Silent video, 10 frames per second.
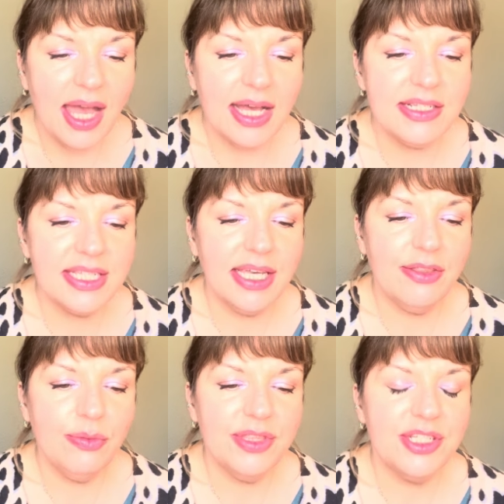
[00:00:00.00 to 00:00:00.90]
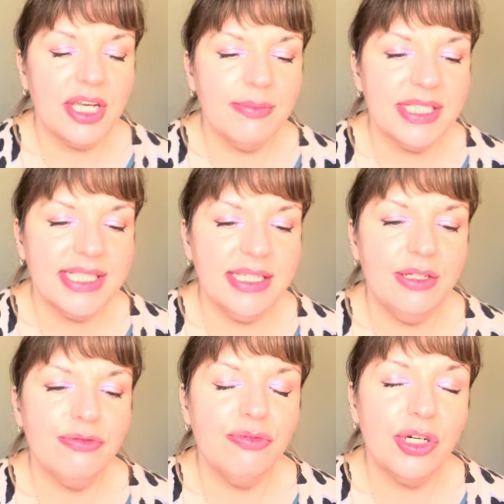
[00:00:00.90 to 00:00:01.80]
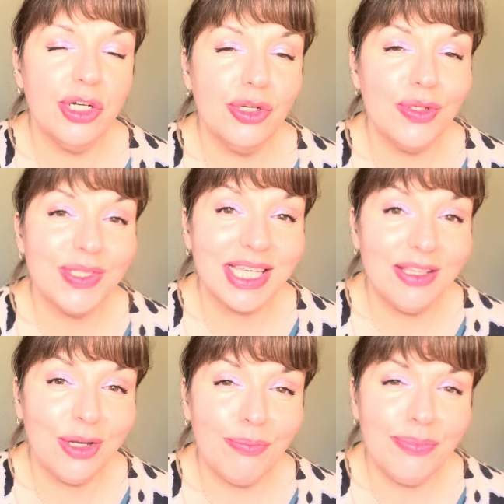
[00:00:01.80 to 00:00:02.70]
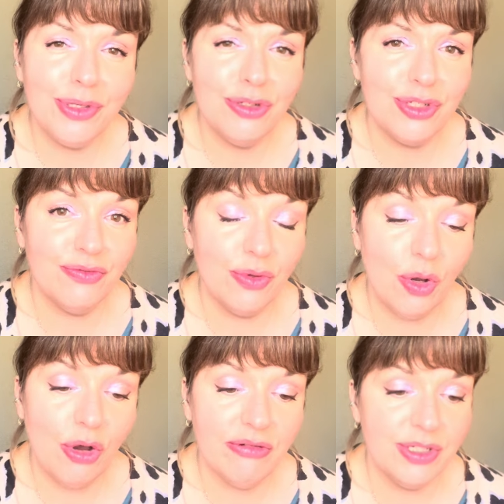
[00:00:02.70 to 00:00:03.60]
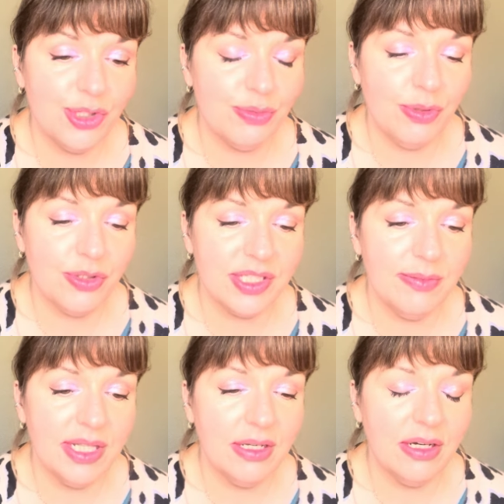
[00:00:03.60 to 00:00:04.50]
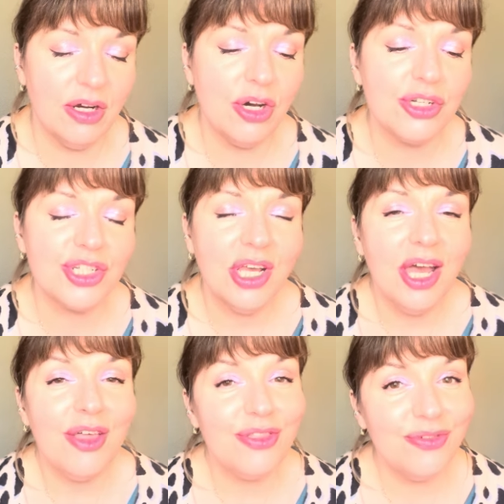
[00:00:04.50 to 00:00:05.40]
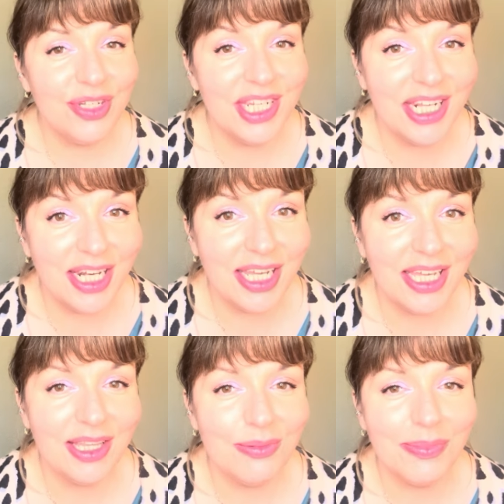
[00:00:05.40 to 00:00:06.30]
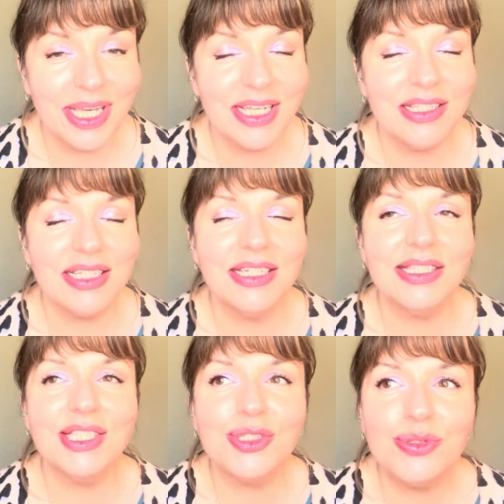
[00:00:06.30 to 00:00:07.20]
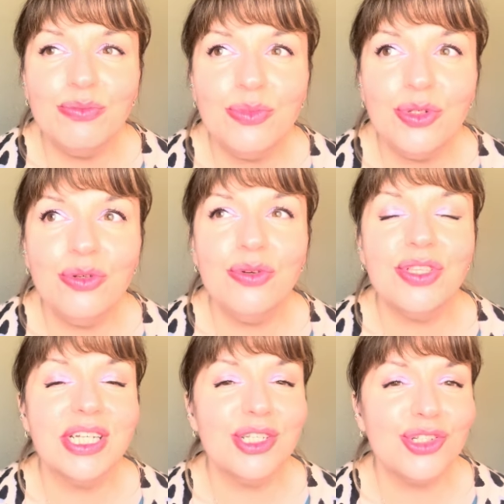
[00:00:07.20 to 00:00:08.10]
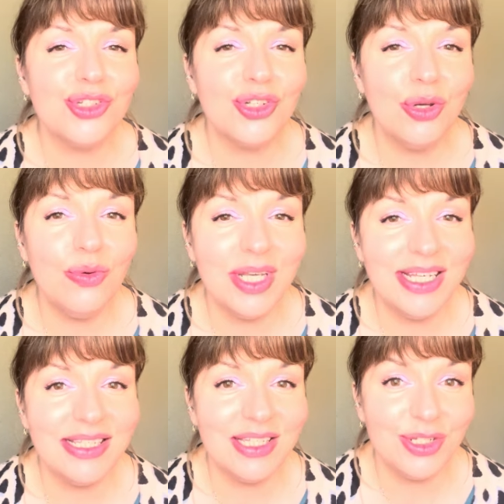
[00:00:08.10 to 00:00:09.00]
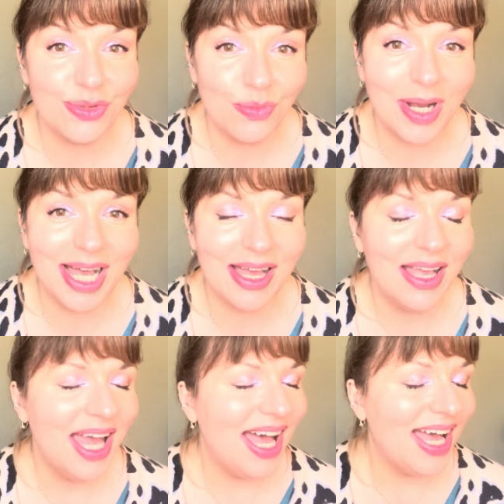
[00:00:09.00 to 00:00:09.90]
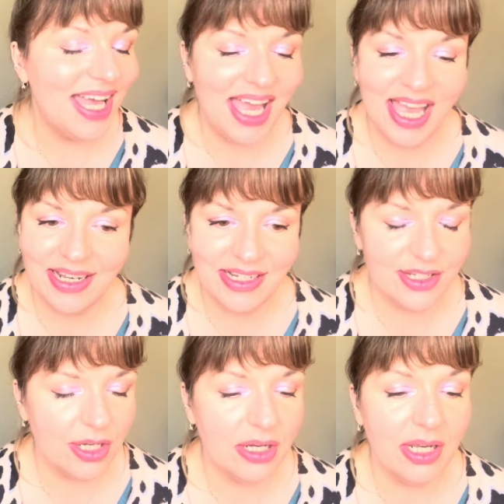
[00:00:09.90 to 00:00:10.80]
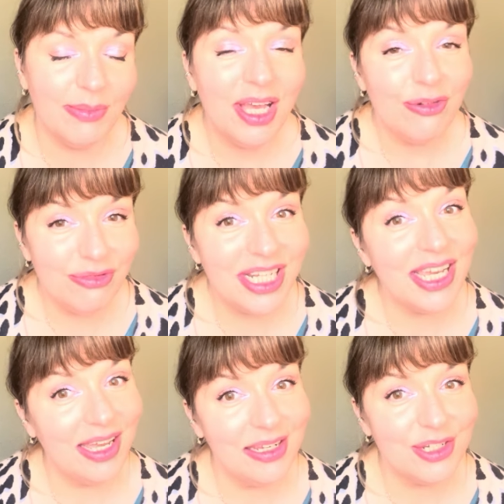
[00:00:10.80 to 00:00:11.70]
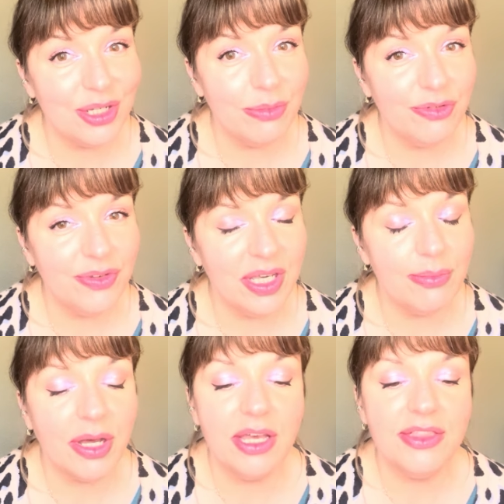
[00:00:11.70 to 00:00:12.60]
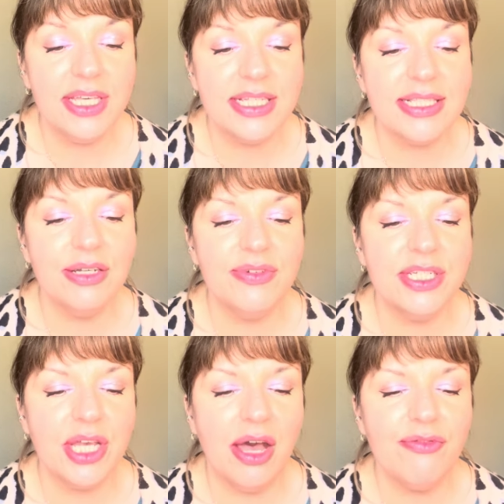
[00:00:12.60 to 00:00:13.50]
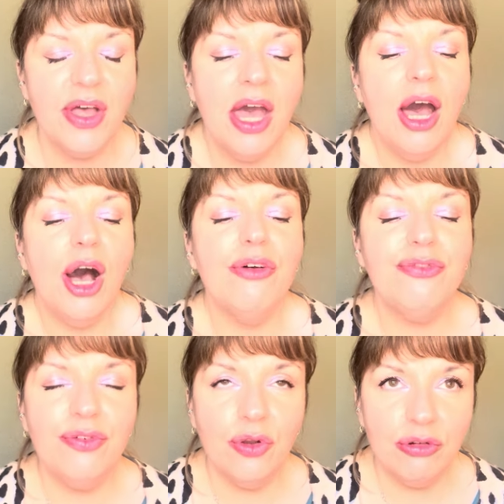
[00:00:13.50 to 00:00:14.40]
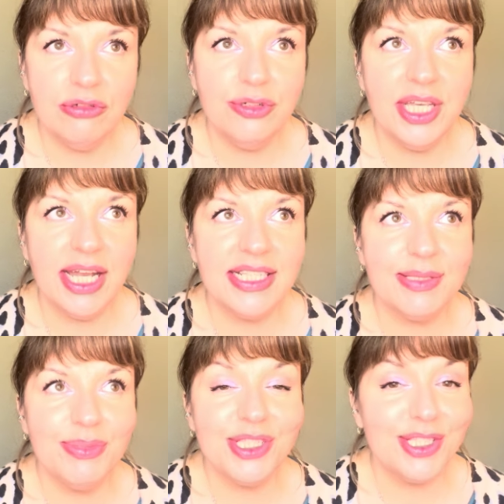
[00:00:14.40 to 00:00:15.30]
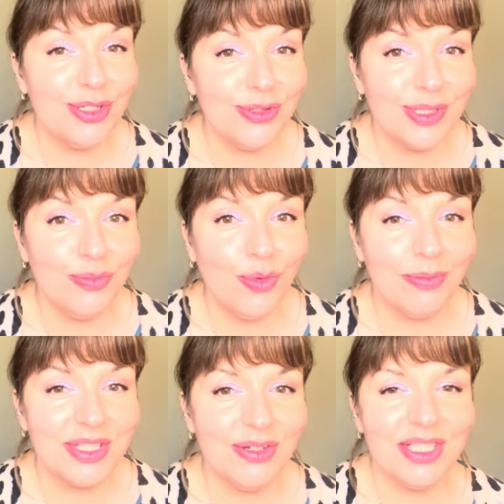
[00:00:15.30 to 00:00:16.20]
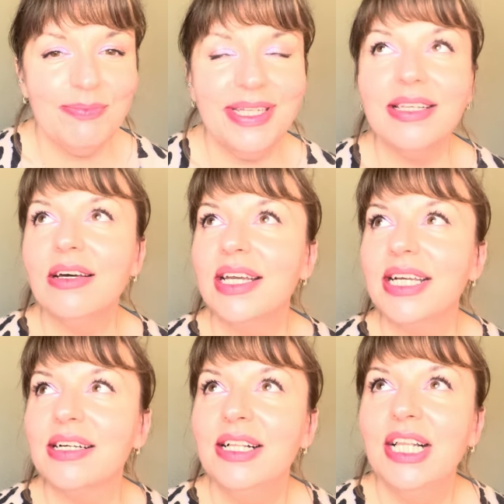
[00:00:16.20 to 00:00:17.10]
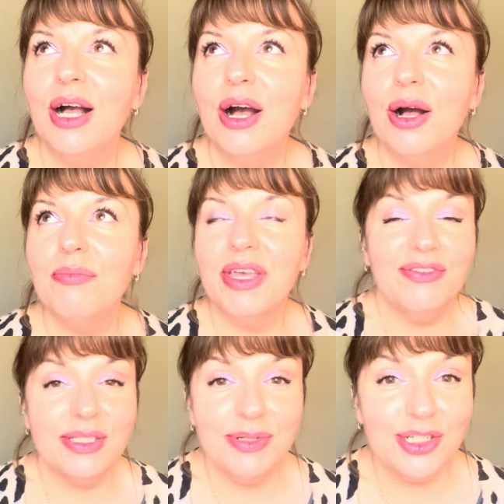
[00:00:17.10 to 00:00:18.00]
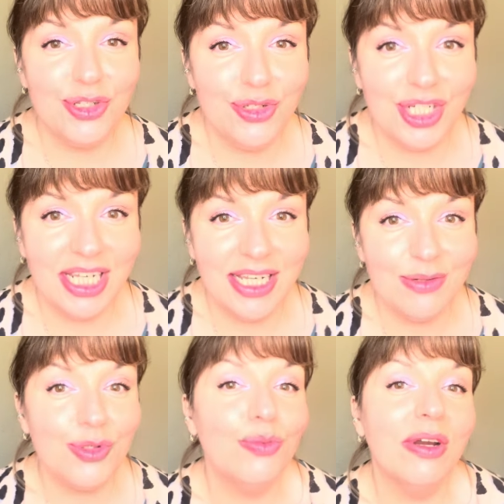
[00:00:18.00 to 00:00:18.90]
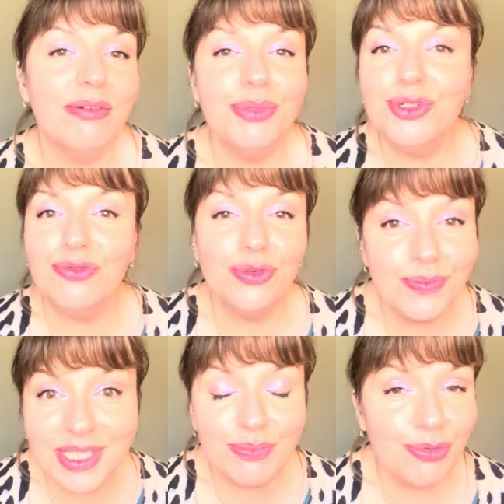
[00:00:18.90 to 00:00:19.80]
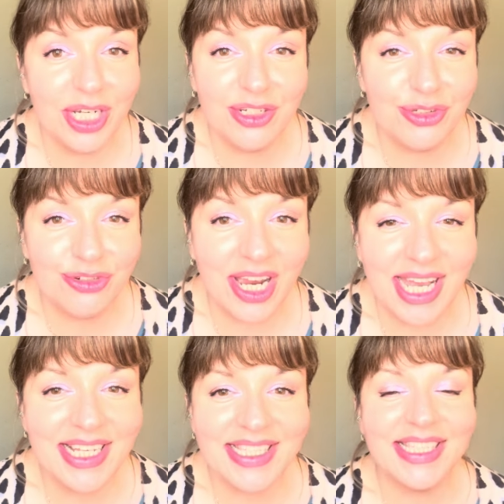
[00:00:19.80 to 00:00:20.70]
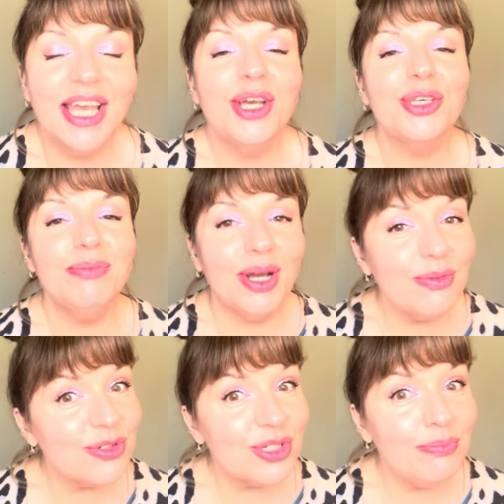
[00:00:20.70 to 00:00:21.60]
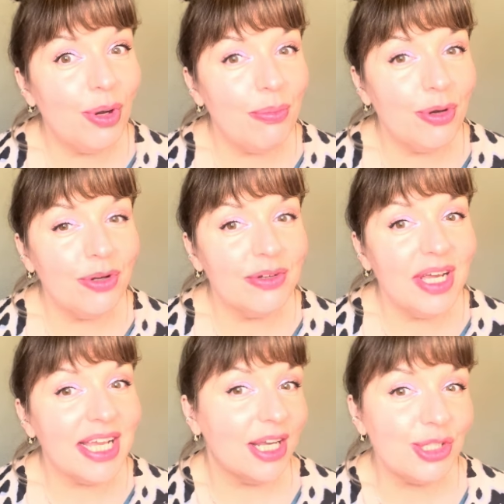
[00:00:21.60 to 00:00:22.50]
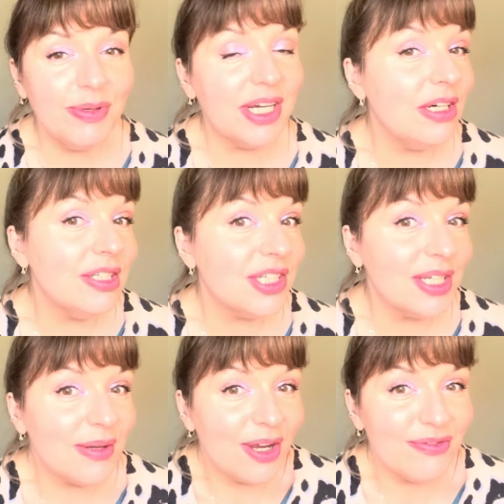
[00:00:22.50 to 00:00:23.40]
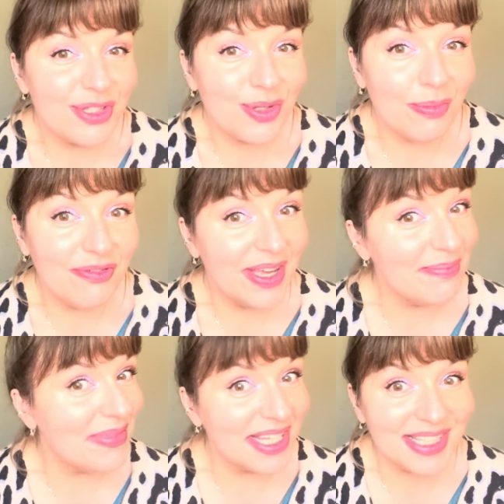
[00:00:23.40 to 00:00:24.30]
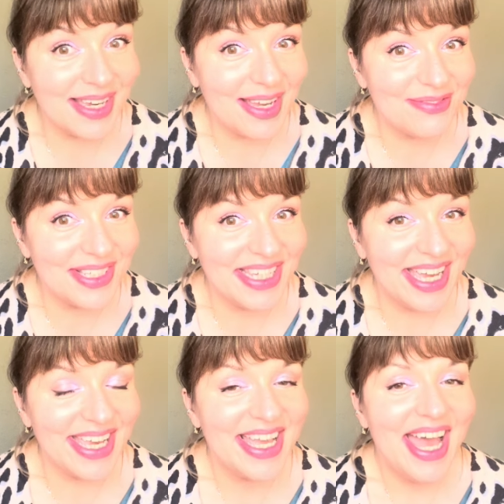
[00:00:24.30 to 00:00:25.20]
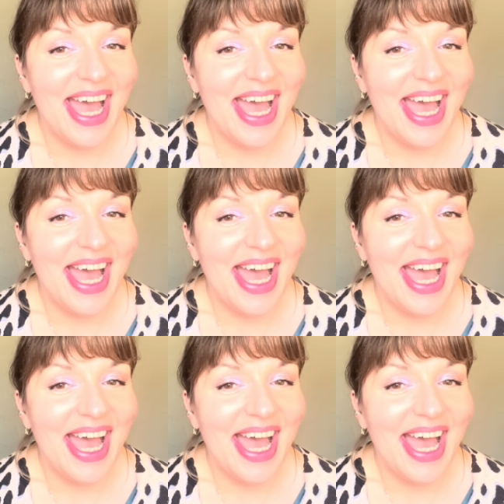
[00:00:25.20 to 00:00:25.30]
And together with the Damascena rose and the beautiful orange blossom in the heart, the vanilla in the base, it's smooth, it's so easy to wear at any time, really at any time of year, but I think it's lovely to have a floral, yes, but still some warmth. So it's a bit like, if it's a bit too chilly to wear a beautiful spring dress, you might want to pop on a cashmere cardi over the top of it, as I have today.